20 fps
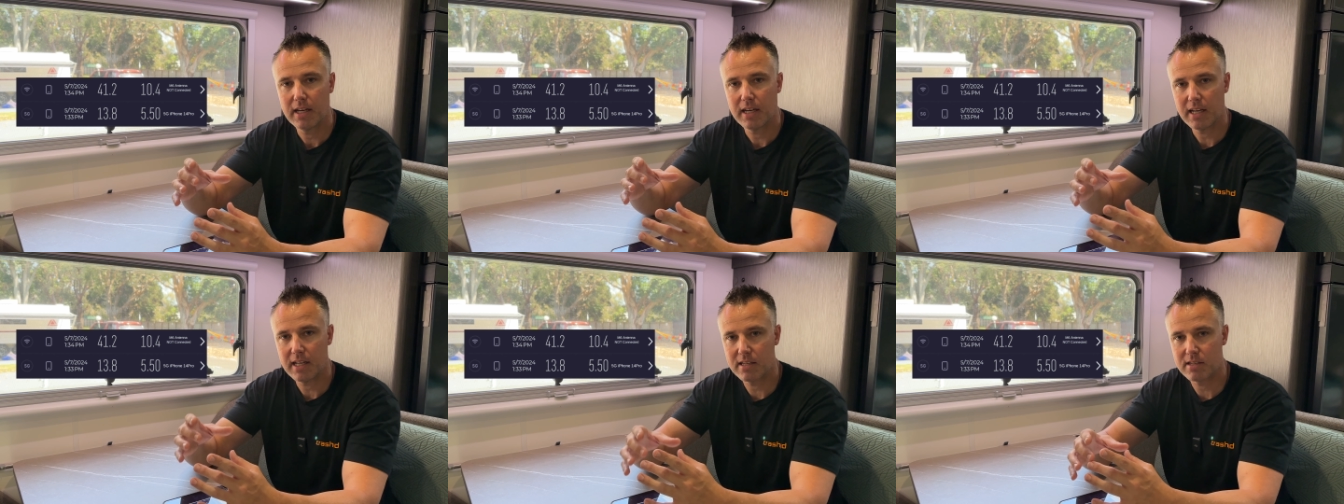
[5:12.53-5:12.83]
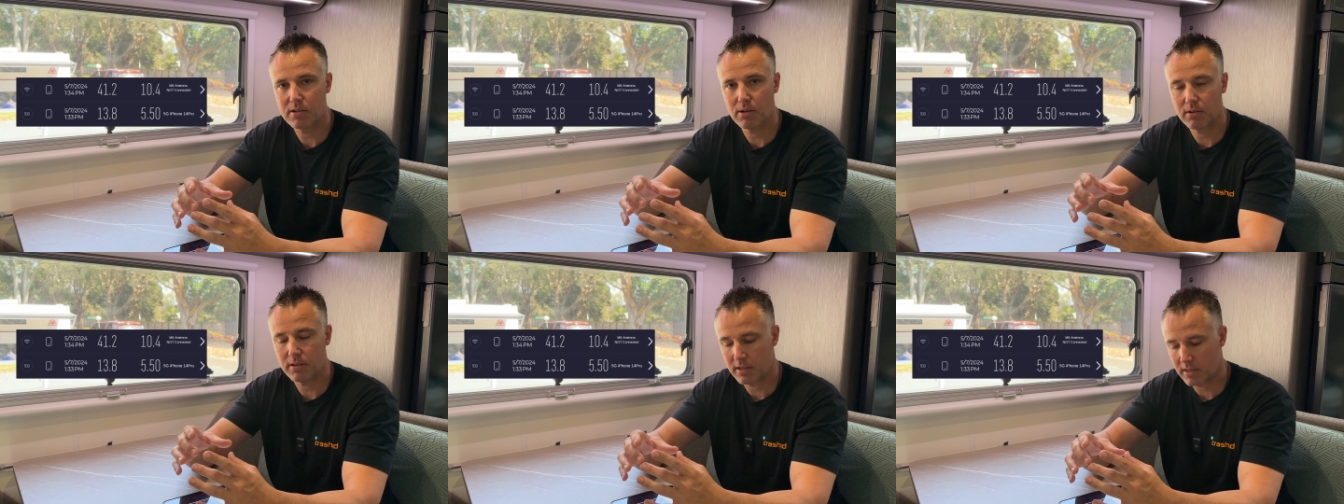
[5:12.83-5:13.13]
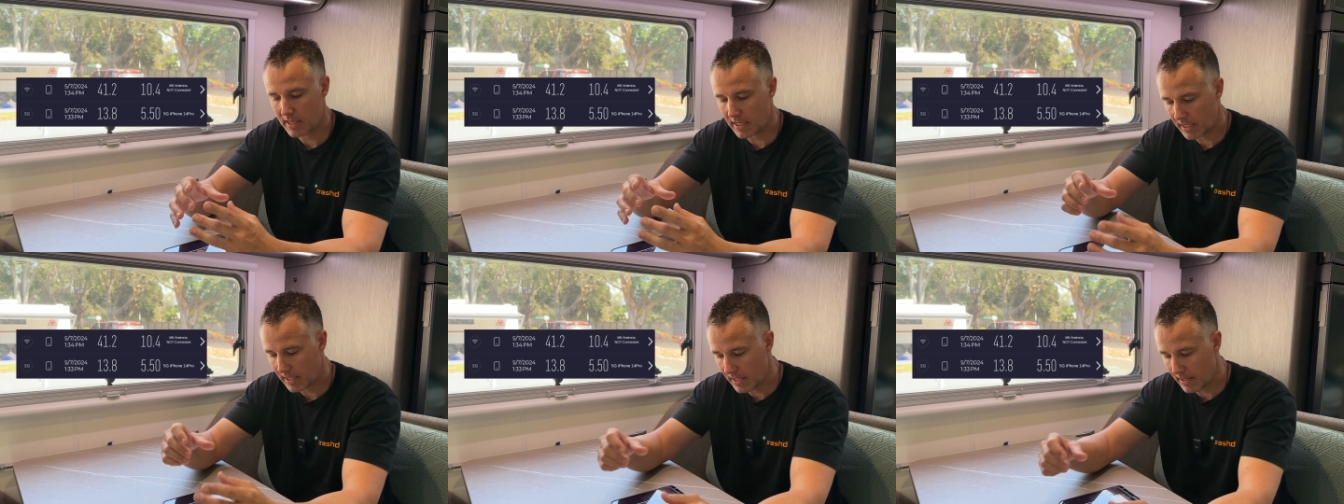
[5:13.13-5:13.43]
inside the
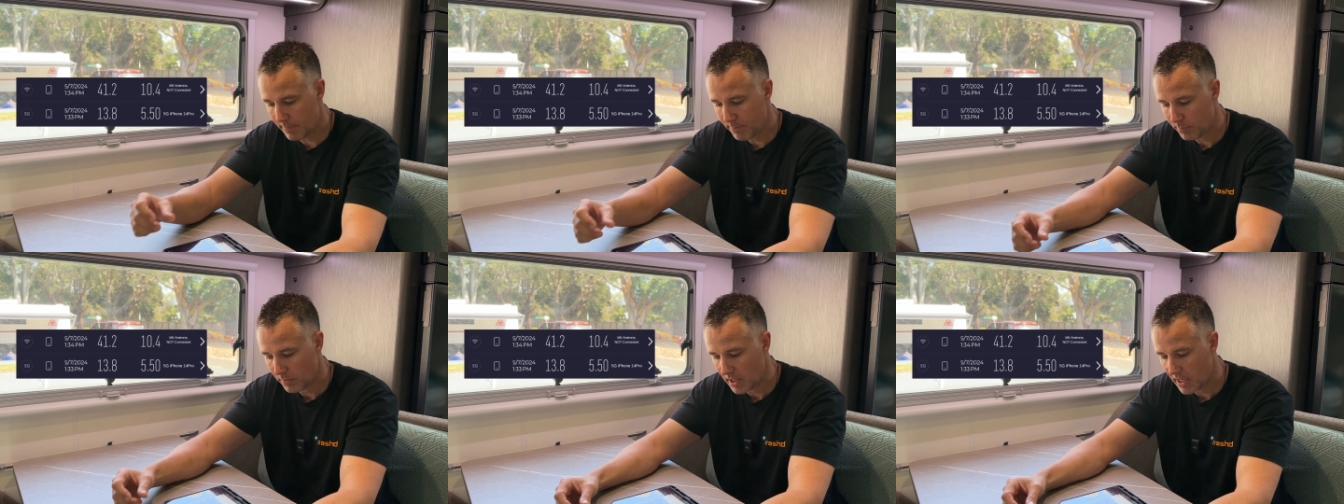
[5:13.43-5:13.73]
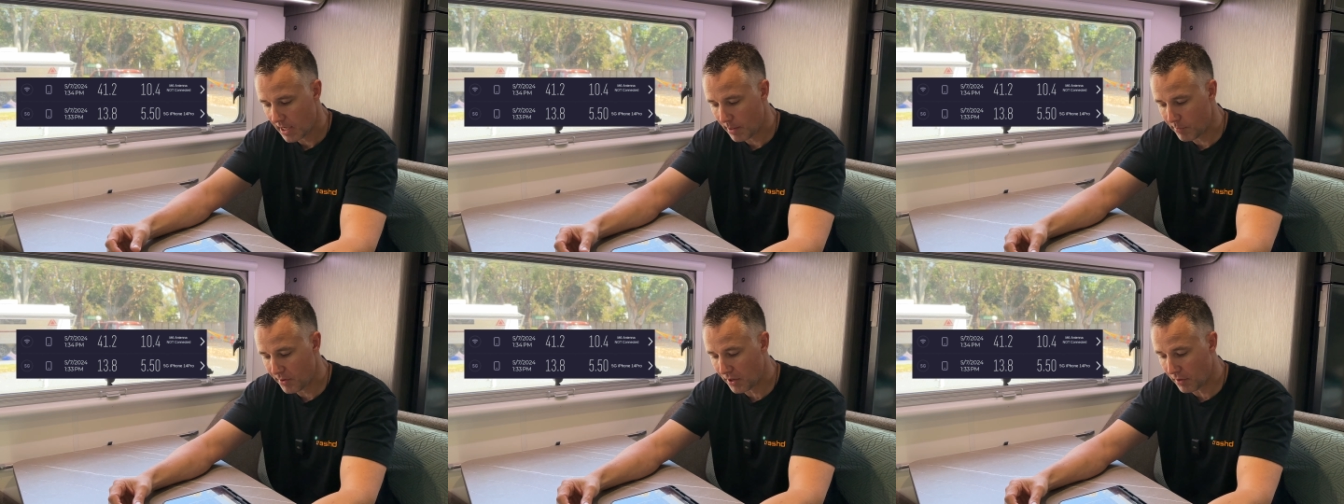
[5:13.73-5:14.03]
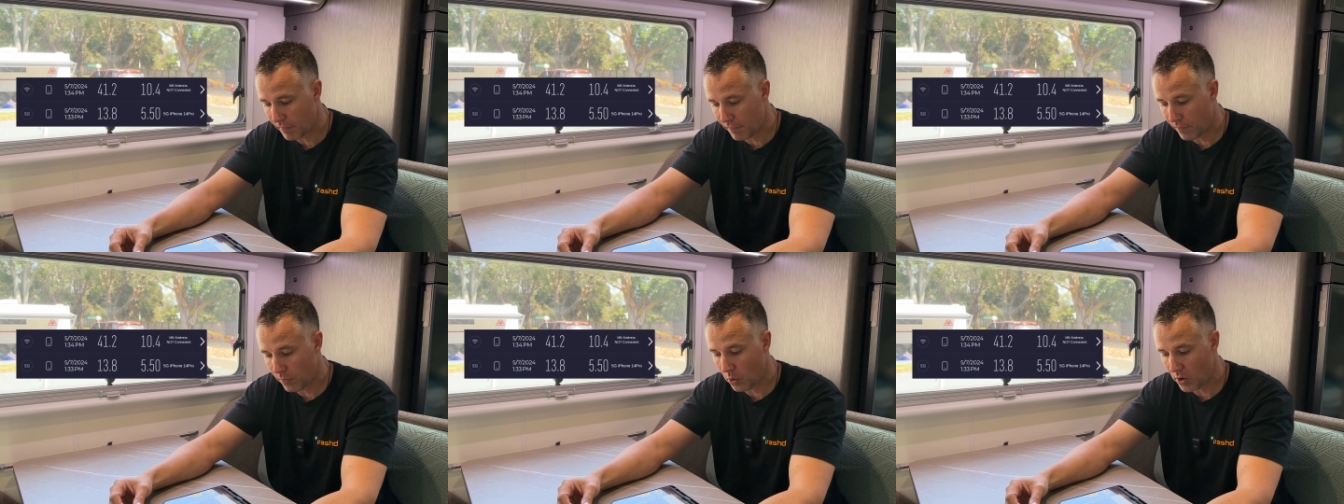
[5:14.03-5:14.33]
NetGear, and we
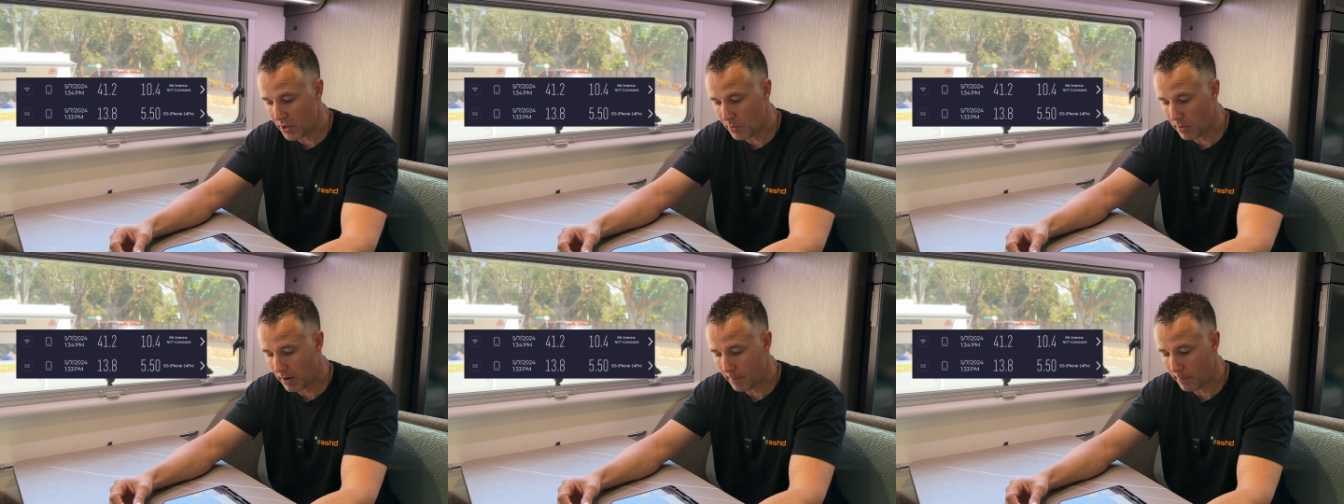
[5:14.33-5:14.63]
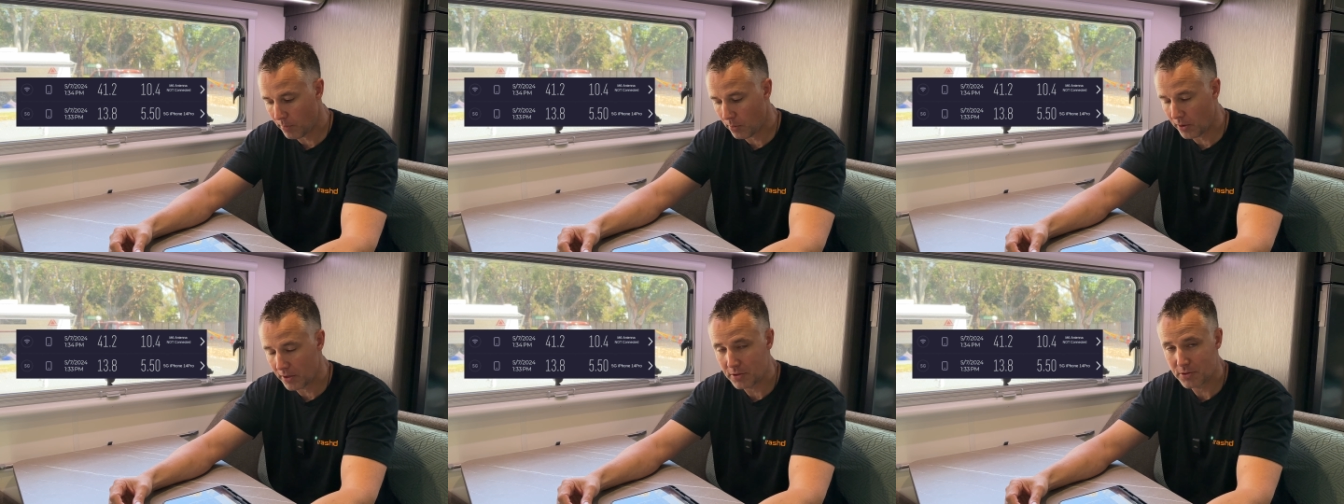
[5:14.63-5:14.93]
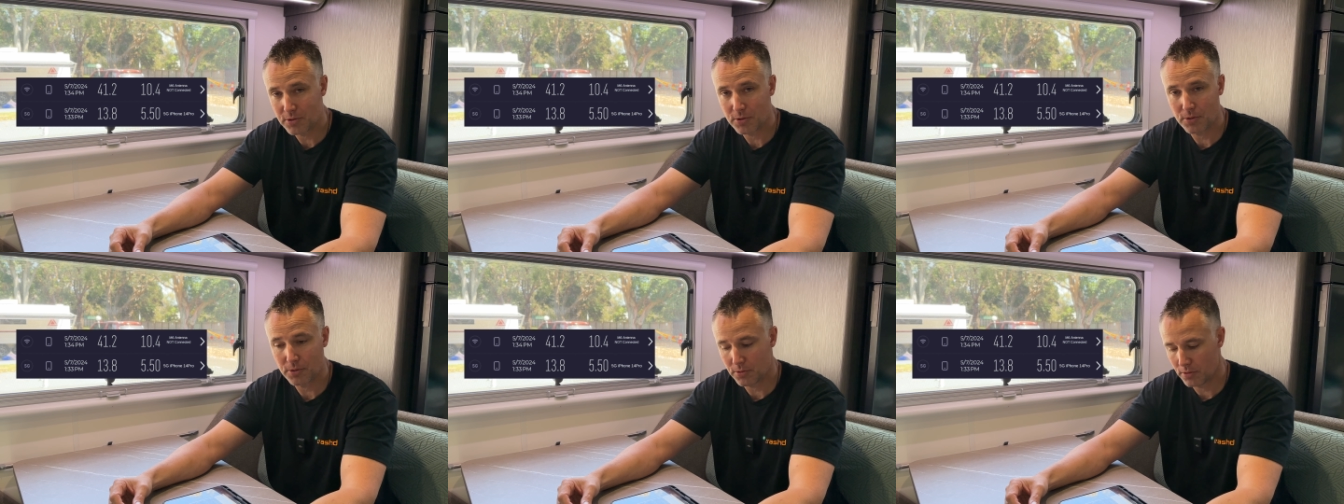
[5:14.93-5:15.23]
got
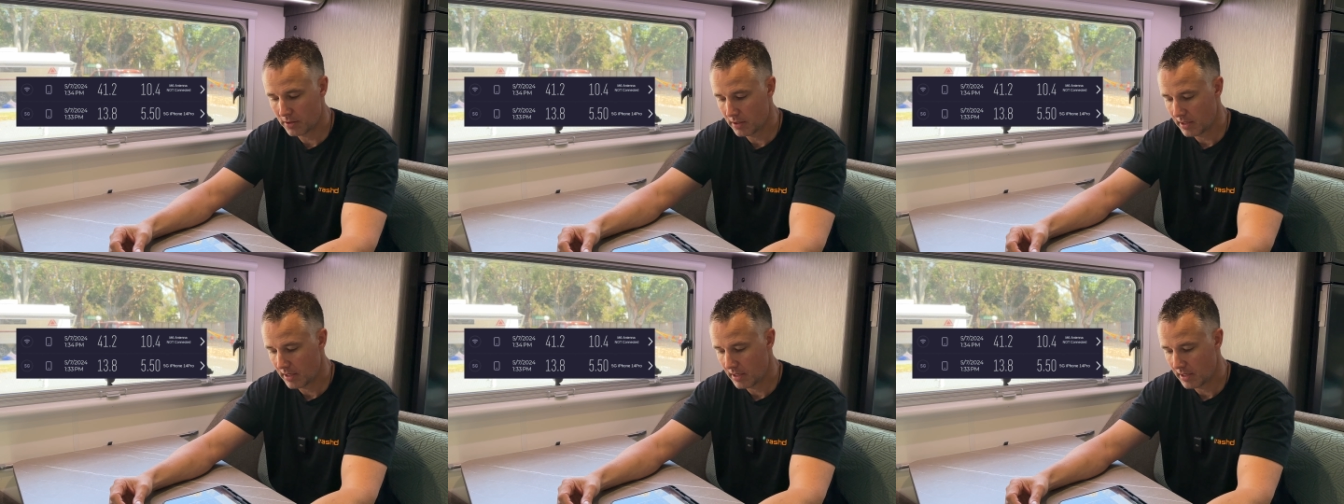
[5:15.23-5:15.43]
41.2